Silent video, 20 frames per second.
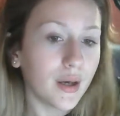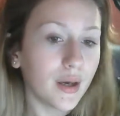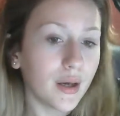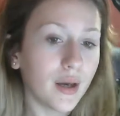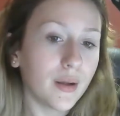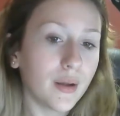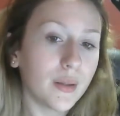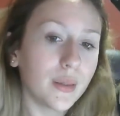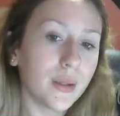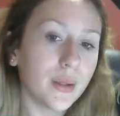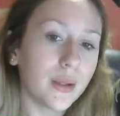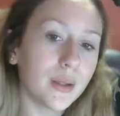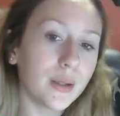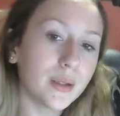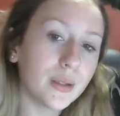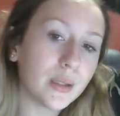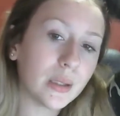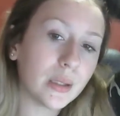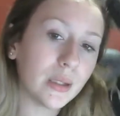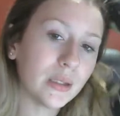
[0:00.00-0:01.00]
And
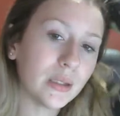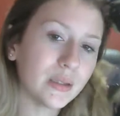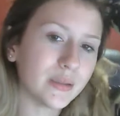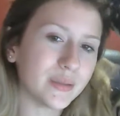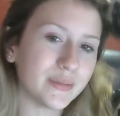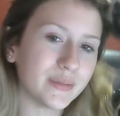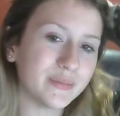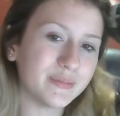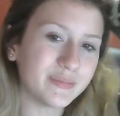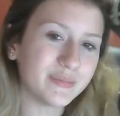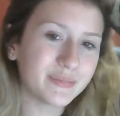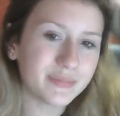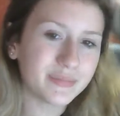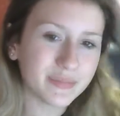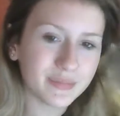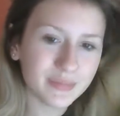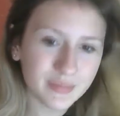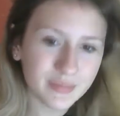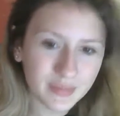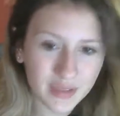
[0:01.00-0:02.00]
then
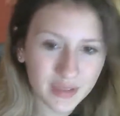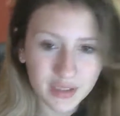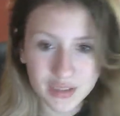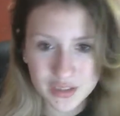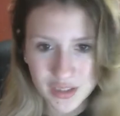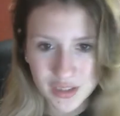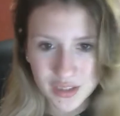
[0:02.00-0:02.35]
yeah,